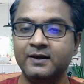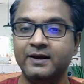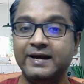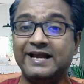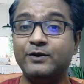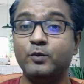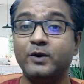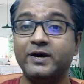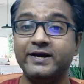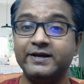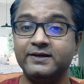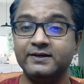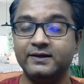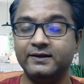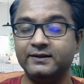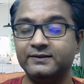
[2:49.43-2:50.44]

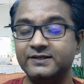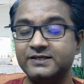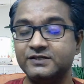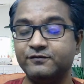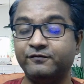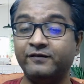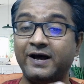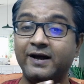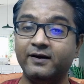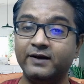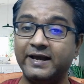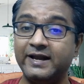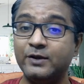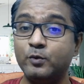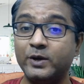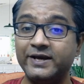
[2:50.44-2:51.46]

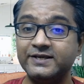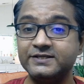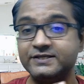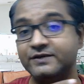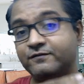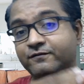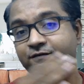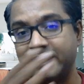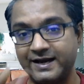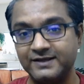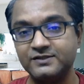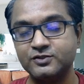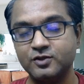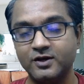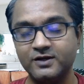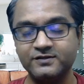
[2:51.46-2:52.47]
NYSE FANG
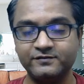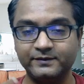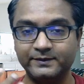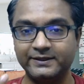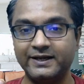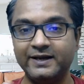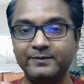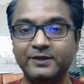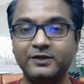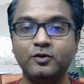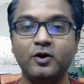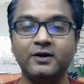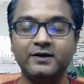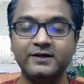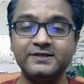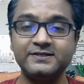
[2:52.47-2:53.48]
stocks, from the time it
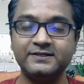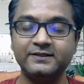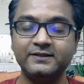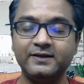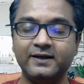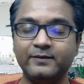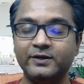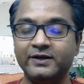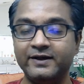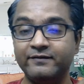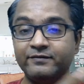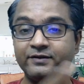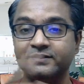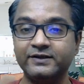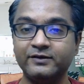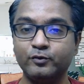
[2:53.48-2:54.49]
got listed, I mean,
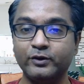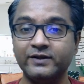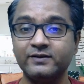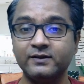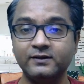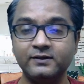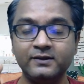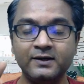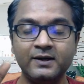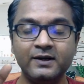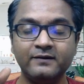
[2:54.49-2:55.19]
everything together,